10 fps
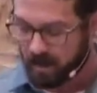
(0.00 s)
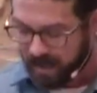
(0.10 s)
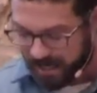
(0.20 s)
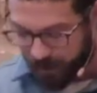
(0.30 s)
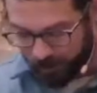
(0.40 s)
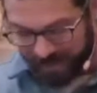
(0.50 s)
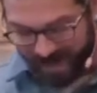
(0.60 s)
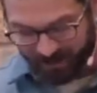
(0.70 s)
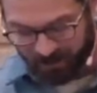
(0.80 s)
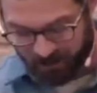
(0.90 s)
And I want to
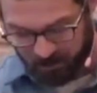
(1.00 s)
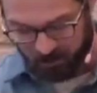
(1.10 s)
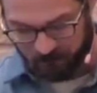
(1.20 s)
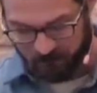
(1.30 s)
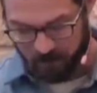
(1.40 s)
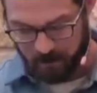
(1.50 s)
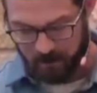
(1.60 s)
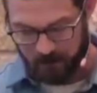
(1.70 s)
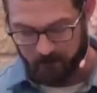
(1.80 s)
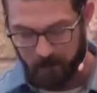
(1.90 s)
ask you,
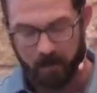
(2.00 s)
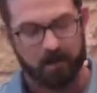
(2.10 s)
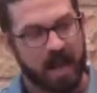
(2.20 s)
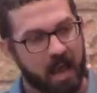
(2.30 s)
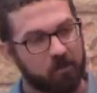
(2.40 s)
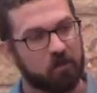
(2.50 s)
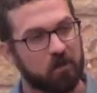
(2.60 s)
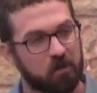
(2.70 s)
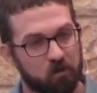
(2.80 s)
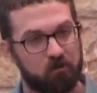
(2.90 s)
how do
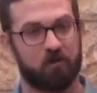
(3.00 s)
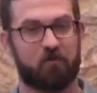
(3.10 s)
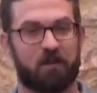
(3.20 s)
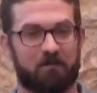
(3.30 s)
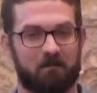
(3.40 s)
you view him?